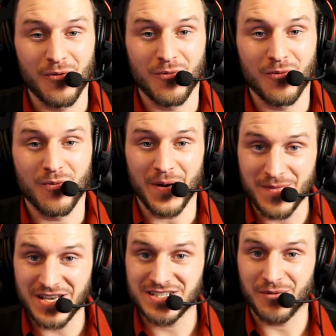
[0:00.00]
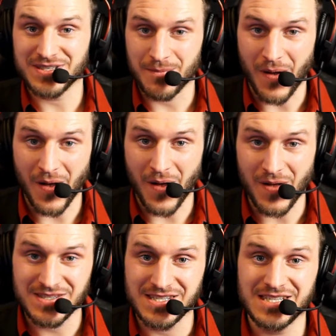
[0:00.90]
Wow, what a match that was
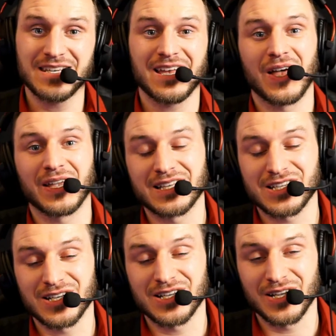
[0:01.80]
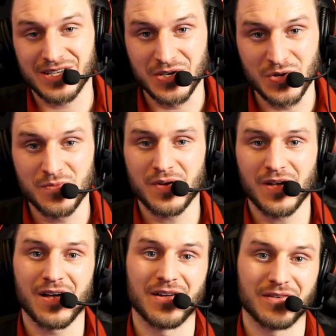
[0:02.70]
Stepanzi against Lucky Noob.
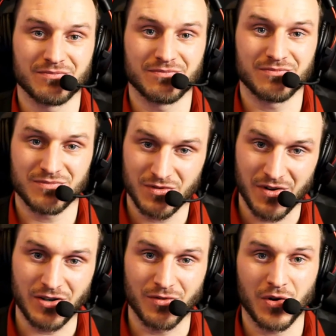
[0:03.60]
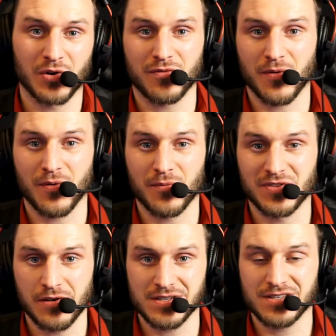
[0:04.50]
Uh, great overclocker from the
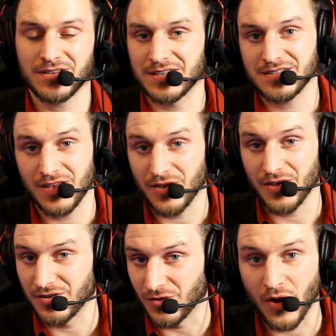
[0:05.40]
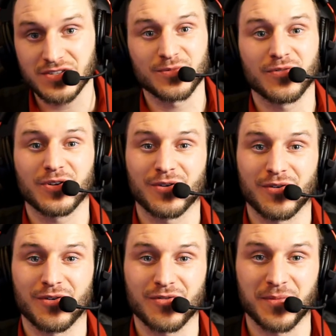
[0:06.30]
USA against an awesome
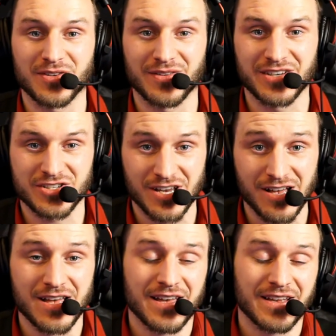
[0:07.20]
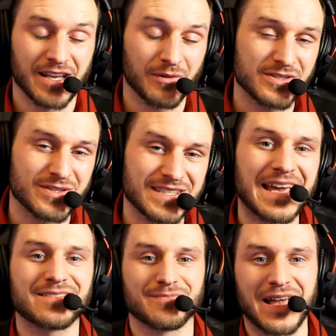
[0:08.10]
overclocker from Indonesia. That was a
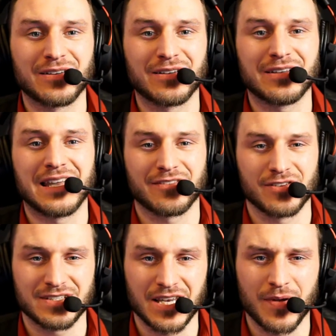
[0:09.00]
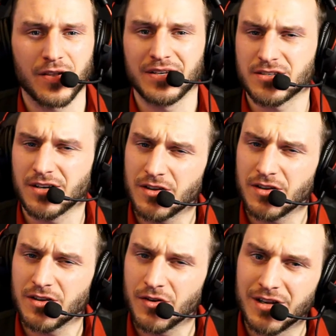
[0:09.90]
tight battle, like very tight battle. It
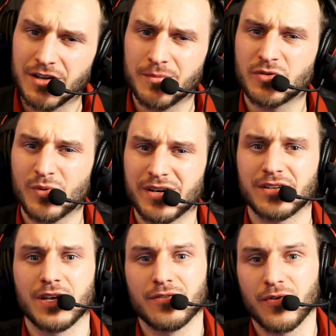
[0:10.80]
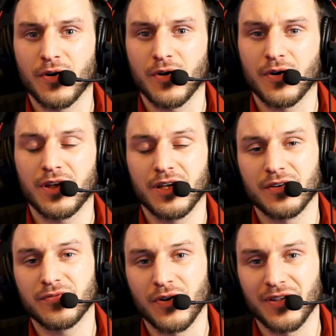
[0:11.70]
started a little bit weird for
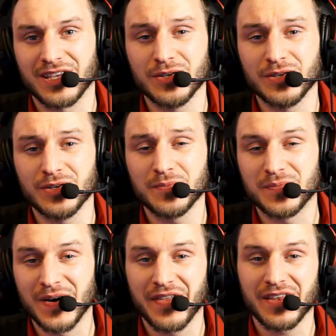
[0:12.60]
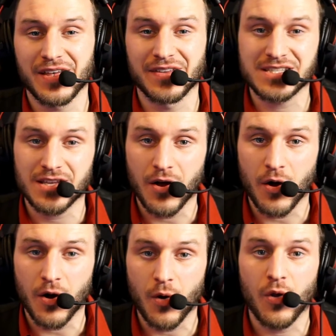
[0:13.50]
uh, for Lucky Noob, but uh, that's
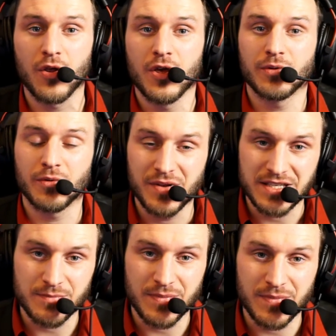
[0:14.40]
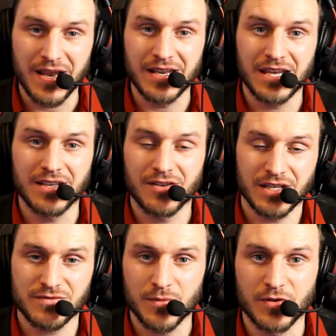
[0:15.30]
all we will be explaining in the
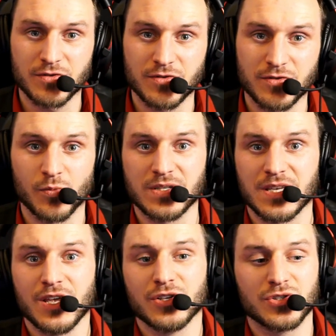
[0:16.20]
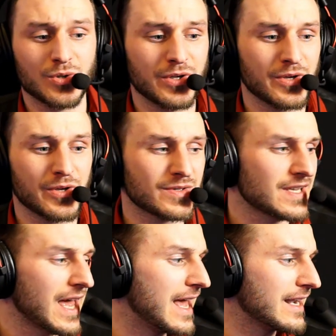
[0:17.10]
next few minutes with Toolius
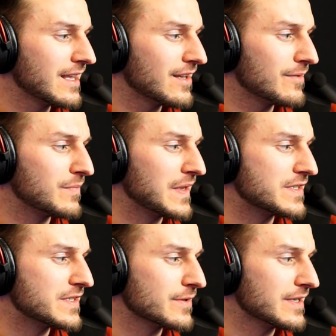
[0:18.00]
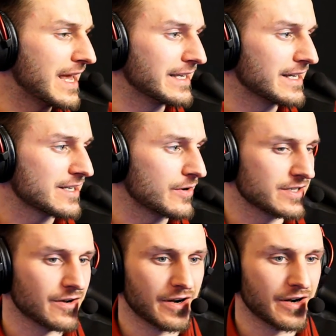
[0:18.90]
and Buildzoid. Hey guys, how
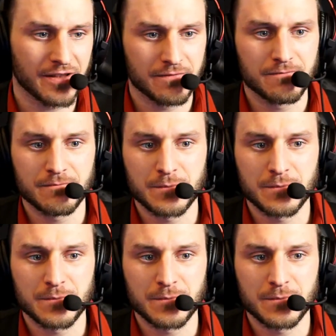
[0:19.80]
is it going?